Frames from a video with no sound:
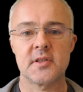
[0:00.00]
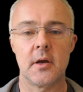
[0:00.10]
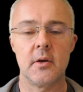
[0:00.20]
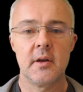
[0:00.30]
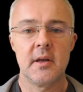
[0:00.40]

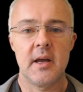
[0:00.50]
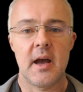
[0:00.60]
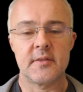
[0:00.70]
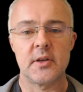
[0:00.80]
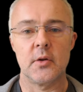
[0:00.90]
So
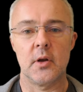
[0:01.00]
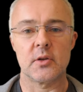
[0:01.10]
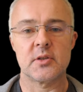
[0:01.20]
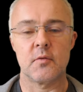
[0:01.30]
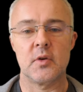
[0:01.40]
after doing
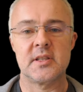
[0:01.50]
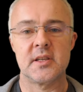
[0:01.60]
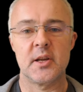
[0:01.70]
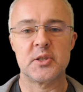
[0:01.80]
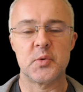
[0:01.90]
lots of
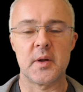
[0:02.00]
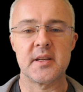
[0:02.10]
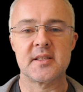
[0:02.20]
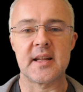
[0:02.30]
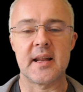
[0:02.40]
research to
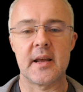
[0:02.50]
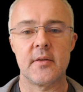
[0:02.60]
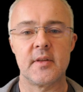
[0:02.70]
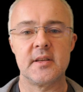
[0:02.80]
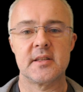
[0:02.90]
understand
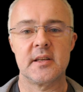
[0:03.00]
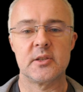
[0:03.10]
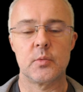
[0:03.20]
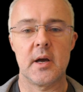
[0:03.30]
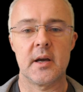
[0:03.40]
how these
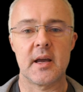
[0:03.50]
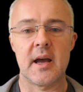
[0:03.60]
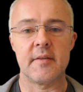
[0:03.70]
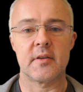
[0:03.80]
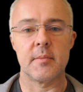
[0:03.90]
things work, I
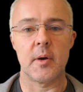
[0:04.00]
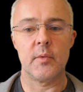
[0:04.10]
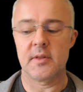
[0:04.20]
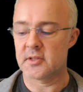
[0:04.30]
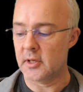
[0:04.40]
have come up
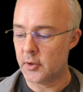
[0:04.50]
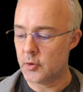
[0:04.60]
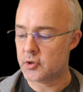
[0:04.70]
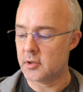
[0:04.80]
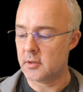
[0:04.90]
with a
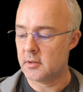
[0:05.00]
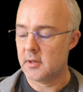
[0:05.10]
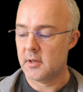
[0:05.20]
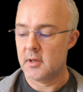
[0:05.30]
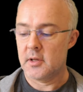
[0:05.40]
solution
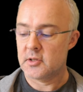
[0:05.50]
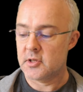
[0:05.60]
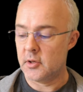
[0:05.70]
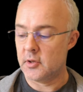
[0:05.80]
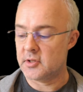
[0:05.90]

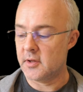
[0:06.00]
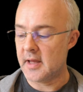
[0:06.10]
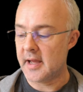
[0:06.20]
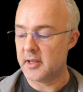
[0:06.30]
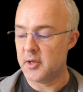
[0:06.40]
to to
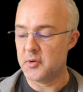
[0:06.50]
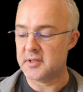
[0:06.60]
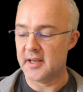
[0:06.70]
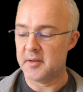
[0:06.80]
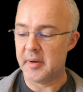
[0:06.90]
that
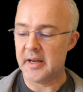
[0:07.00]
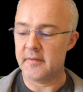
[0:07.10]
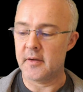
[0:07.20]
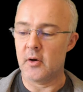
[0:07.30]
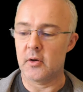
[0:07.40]
using,
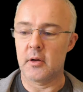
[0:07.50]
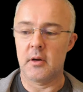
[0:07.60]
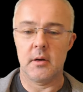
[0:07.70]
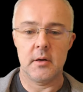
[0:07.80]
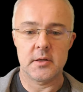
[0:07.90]
believe it or
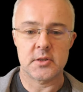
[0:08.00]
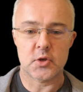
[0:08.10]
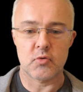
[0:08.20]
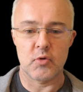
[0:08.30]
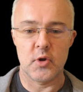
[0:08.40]
not, a
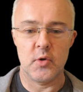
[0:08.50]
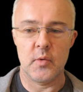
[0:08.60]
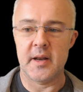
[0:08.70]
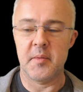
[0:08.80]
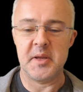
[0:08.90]
screw
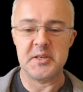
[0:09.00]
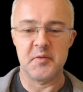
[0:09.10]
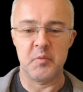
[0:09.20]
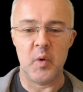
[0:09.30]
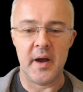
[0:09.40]
and a piece
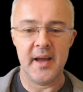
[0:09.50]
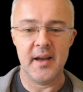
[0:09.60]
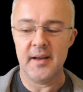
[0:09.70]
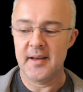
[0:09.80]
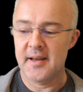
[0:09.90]
of
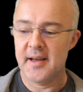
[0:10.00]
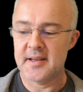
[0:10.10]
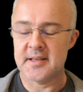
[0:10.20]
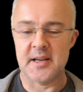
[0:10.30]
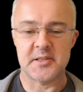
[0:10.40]
wire
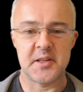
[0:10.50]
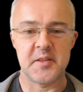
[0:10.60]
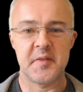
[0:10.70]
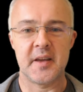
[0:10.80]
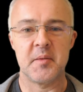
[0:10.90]
attached to
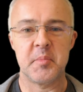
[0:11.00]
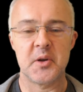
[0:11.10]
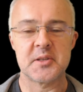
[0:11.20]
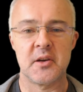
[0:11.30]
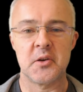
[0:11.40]
the finger
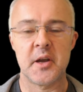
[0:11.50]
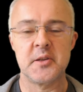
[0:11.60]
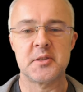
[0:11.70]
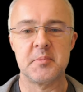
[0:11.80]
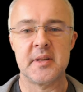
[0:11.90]
bot. So I'll go
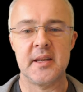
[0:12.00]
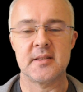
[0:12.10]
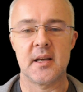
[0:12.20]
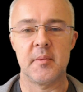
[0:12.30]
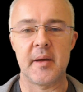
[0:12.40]
into some
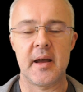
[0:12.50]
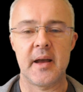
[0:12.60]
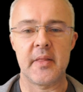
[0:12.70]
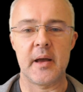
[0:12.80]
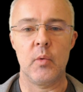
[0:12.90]
detail about
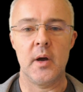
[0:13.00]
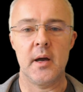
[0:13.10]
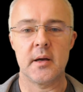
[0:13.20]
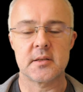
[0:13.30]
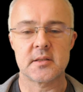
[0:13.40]
how that
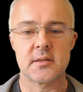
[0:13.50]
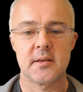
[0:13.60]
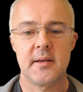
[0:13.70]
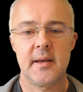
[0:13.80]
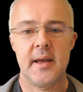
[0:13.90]
works
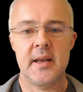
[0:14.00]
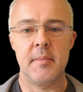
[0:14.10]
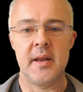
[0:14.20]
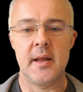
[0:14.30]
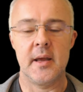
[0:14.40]
in a
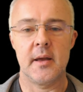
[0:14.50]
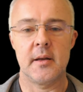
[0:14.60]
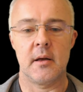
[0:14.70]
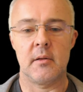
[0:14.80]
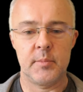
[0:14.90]
minute,
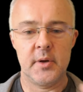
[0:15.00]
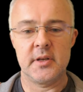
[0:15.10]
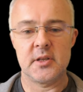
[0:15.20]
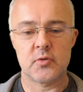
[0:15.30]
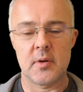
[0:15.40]
and I'll put a
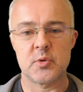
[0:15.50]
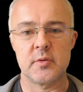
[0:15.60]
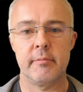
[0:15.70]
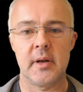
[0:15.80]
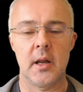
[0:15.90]

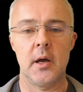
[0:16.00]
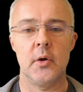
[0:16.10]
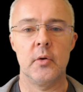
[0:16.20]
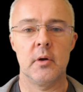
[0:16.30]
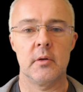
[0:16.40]
description
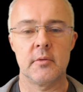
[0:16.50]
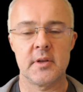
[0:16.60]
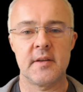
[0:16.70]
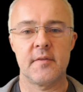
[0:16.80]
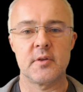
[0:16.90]
below on the
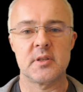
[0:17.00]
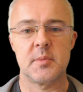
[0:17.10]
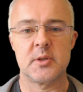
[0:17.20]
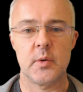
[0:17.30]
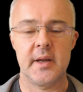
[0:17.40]
difference
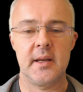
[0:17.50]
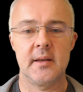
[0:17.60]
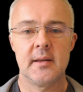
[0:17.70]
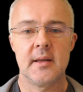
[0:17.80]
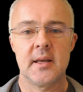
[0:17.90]

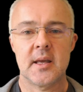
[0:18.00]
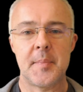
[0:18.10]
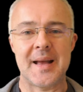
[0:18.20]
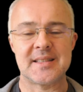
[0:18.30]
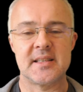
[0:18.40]
between
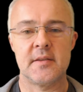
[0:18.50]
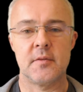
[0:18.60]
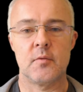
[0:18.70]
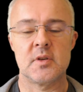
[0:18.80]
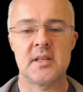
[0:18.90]
capacitive
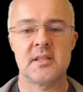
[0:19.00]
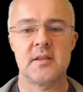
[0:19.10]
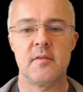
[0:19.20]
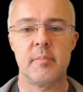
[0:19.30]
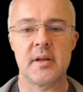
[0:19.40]
and
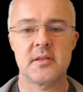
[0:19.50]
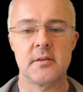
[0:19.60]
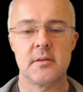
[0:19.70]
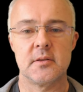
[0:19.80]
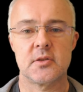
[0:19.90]
resistive
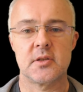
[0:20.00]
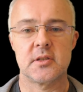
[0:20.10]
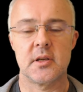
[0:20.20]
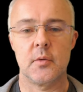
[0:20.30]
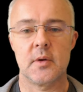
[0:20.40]
buttons, just
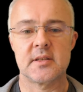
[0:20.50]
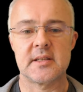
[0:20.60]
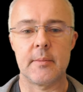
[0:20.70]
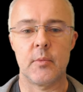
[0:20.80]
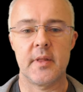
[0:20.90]
so you
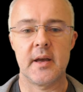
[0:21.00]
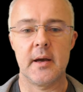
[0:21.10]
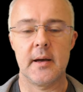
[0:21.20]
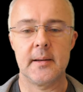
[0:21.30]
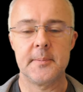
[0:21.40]
understand what they
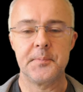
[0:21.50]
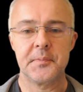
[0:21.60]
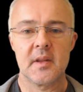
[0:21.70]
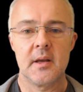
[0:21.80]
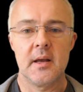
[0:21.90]
are.
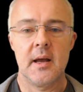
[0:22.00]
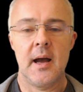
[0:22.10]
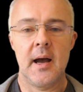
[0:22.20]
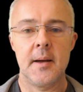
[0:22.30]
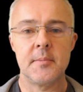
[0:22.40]

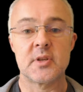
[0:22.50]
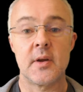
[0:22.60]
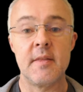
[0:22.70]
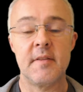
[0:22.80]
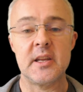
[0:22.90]
Um, so
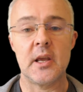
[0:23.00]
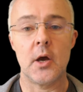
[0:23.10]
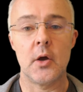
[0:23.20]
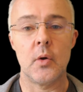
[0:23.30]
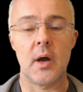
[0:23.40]
in the
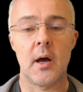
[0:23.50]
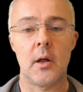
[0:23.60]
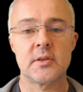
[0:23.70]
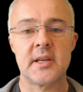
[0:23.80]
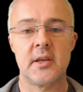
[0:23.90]
video,
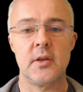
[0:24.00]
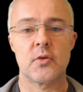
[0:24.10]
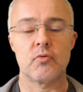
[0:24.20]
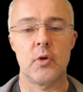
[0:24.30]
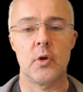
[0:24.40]
I'll take you
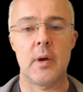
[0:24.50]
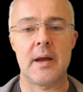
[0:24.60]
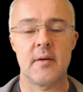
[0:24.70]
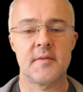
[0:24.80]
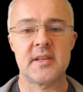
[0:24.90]
through
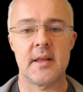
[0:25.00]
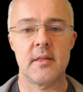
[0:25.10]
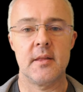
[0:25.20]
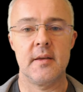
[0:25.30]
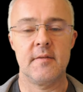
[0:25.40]
how I've
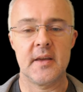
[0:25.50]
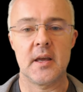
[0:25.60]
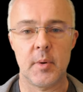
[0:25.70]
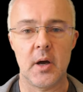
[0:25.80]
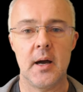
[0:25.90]
set the
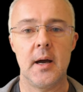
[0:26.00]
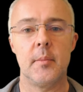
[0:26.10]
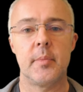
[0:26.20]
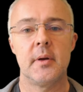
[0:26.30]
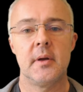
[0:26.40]
fingerbot
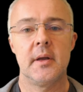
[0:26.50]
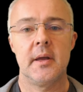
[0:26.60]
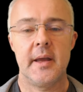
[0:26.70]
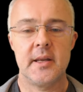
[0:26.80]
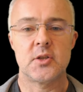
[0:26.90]
up,
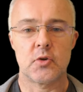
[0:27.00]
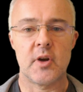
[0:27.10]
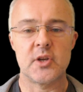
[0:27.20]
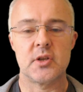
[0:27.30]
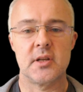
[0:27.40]

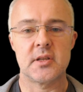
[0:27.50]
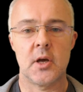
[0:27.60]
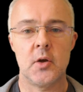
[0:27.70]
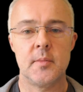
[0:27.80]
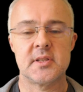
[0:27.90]
integration into
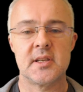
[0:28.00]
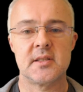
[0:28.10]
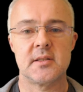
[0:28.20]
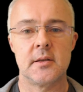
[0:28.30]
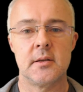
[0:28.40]
Home
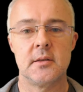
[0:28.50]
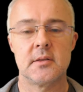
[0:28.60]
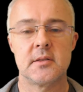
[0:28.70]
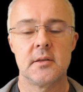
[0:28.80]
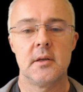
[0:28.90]

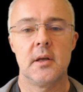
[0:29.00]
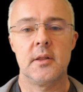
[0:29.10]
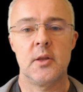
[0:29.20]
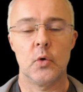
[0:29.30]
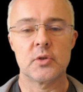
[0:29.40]
Assistant,
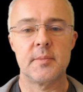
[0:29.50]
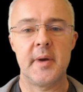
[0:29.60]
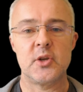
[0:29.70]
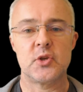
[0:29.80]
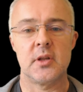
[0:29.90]
the
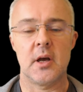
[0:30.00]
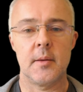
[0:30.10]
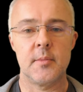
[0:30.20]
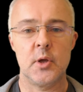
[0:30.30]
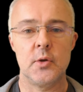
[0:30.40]
automation that
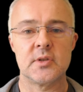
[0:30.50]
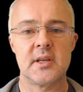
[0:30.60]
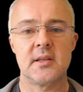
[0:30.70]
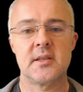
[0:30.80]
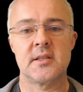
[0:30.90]
I'm
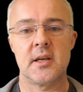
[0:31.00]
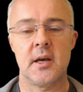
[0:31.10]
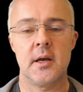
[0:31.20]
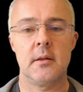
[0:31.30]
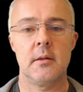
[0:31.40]
using to
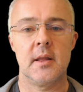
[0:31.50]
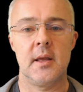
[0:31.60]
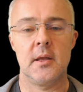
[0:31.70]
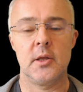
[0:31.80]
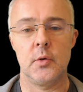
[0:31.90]
turn the
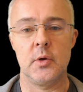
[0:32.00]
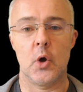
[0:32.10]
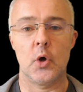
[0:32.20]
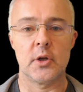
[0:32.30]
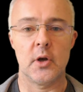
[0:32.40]

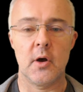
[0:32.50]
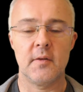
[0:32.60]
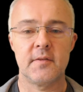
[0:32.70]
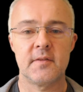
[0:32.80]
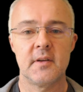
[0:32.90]
unit on and
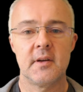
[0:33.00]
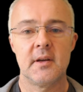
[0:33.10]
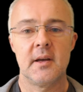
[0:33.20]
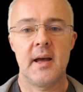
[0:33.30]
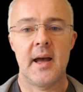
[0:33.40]
off,
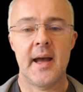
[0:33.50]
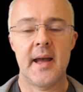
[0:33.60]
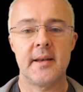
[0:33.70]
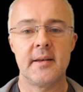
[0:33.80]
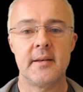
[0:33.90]

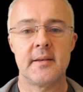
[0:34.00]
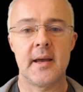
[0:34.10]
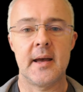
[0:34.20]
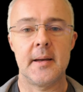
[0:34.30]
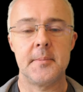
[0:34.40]
and
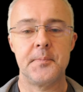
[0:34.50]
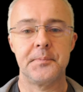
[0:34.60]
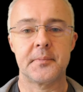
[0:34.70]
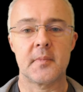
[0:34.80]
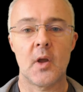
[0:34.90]

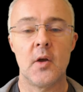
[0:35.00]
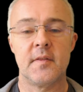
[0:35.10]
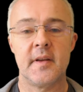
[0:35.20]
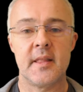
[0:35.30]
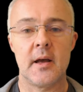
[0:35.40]
um,
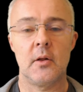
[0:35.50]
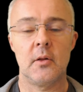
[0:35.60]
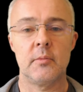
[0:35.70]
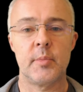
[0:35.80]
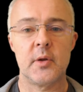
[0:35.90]
hopefully
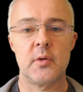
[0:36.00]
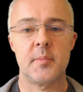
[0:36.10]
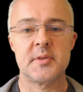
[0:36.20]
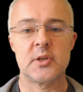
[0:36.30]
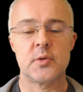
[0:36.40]
that'll put you in a
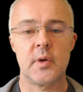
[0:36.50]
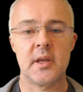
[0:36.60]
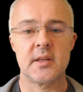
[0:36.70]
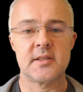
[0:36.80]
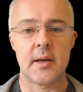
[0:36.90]
position where
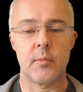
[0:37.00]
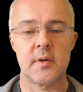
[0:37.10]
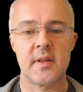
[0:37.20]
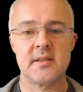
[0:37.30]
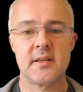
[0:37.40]
you can set up one
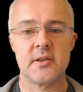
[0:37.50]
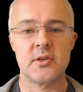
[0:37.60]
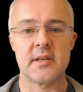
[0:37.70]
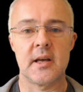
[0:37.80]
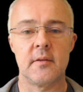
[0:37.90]
of these things
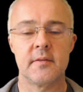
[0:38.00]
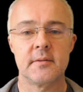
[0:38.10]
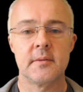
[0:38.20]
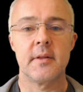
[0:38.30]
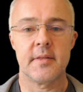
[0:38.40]
yourself.
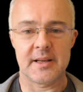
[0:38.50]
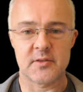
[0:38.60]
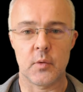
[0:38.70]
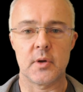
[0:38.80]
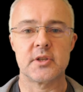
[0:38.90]
Thanks
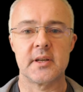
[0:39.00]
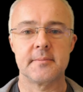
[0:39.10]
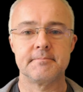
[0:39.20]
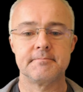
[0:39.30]
for watching.